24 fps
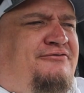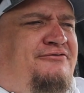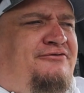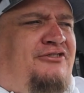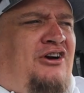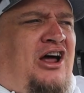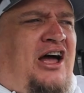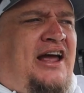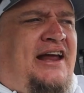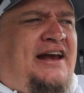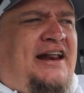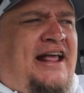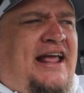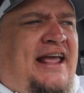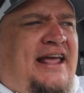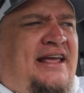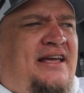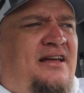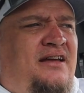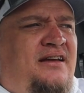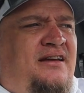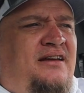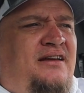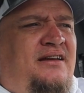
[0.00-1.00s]
Friday,
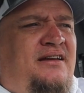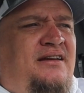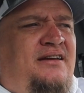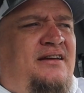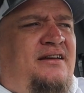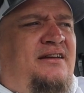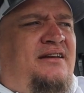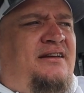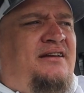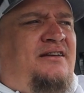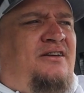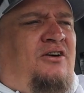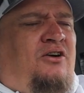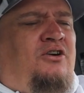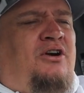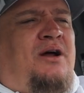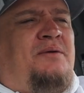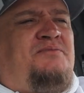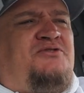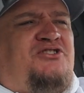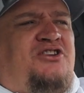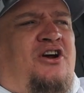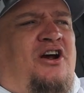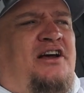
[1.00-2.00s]
or
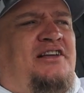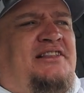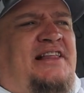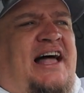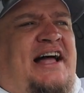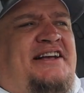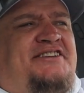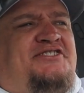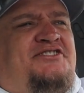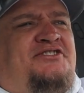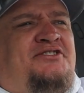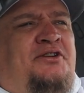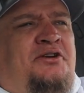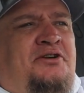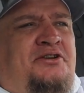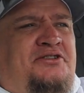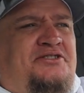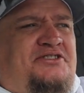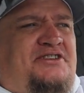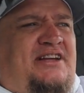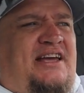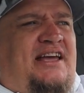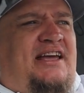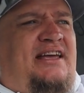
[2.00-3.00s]
I'm sorry, last
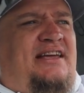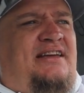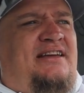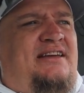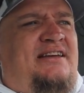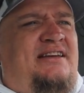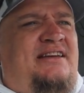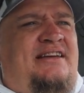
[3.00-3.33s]
Thursday.